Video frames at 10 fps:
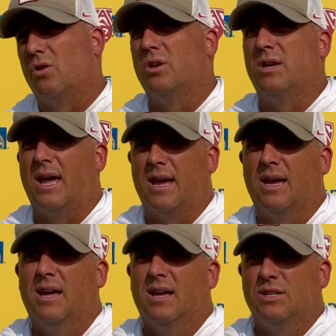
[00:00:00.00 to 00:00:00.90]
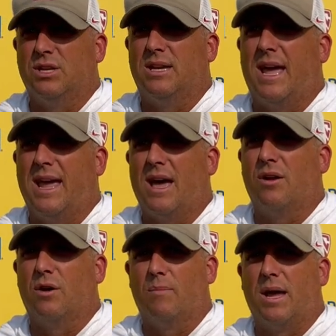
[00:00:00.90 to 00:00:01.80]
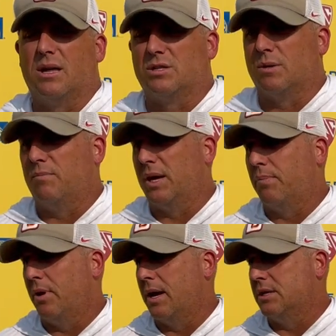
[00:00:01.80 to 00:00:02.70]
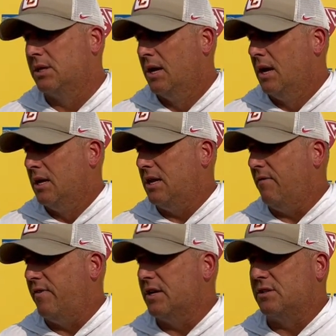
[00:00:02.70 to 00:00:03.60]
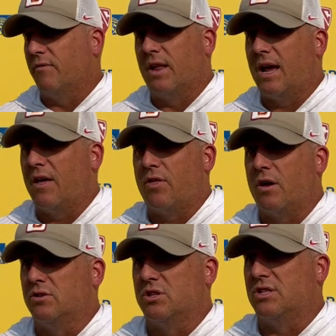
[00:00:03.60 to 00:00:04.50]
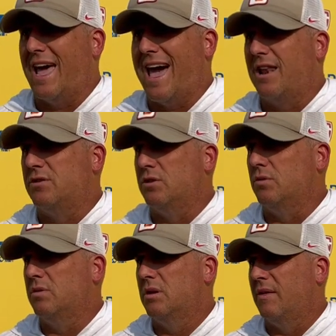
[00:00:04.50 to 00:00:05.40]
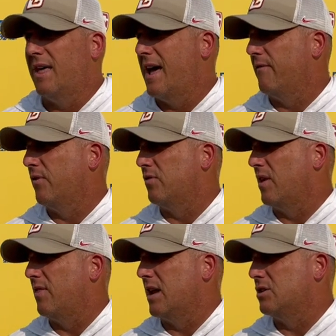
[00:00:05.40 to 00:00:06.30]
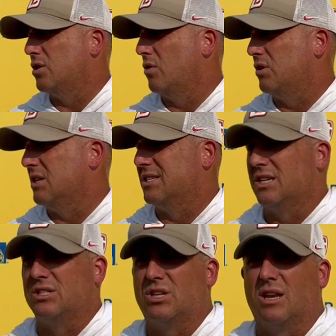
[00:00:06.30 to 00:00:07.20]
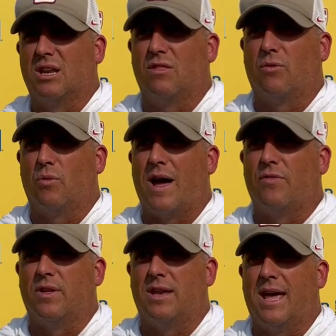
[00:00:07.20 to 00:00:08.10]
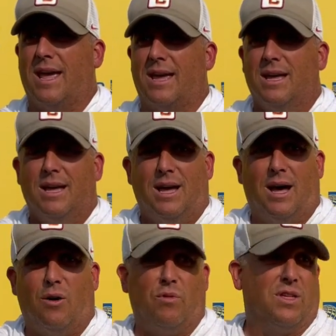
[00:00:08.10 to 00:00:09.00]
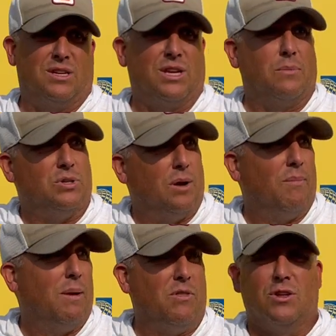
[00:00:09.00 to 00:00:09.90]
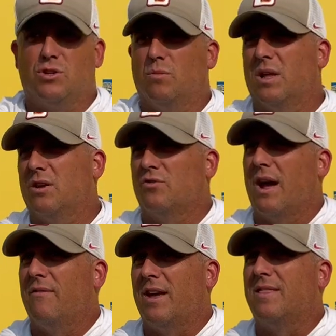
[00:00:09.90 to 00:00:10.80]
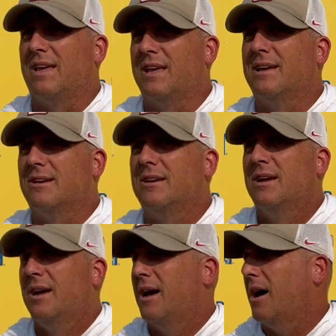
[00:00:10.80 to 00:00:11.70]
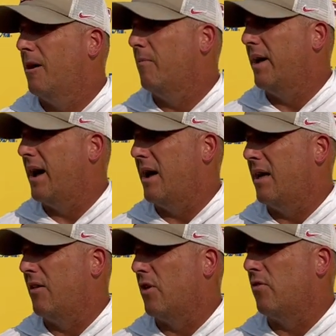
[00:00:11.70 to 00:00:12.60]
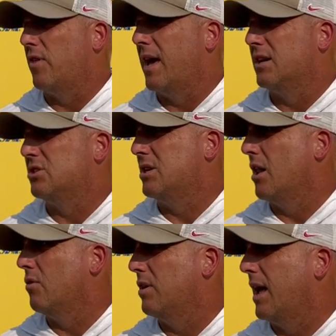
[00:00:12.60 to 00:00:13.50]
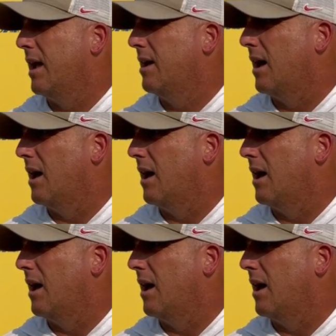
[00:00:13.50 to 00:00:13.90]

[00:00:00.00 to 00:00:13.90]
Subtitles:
good day today out here making some big plays. Defensively, I thought just the attitude and the effort that they showed consistently throughout the day, with the exception of maybe the two-minute drive at the end, I thought they had a stellar day.